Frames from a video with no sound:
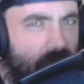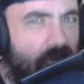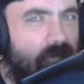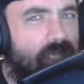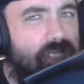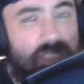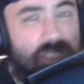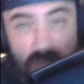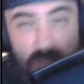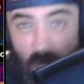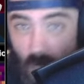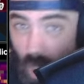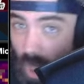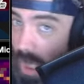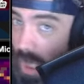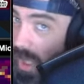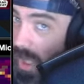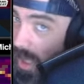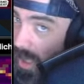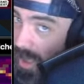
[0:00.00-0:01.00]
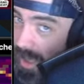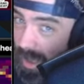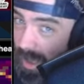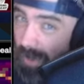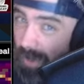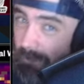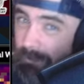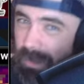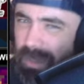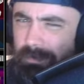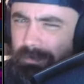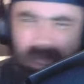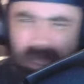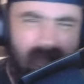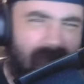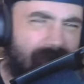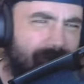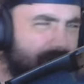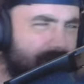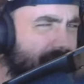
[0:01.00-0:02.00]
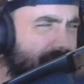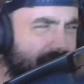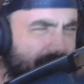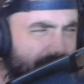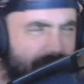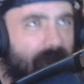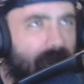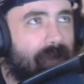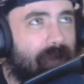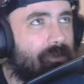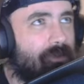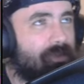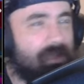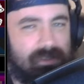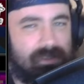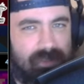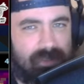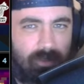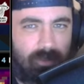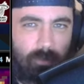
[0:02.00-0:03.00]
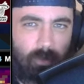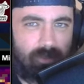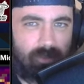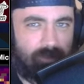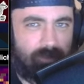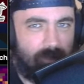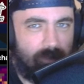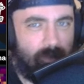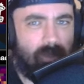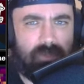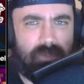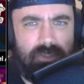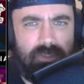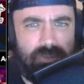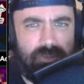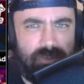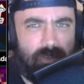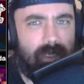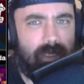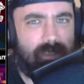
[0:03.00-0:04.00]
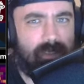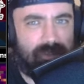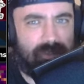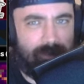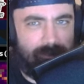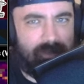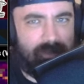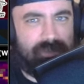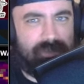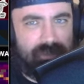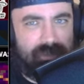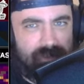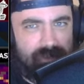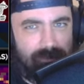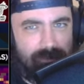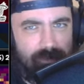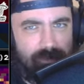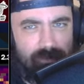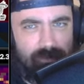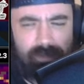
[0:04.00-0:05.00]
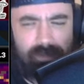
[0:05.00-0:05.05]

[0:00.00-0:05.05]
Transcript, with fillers: Jaw, maybe? I don't think it's going to work very well. Let's just go ahead and jump into season number three.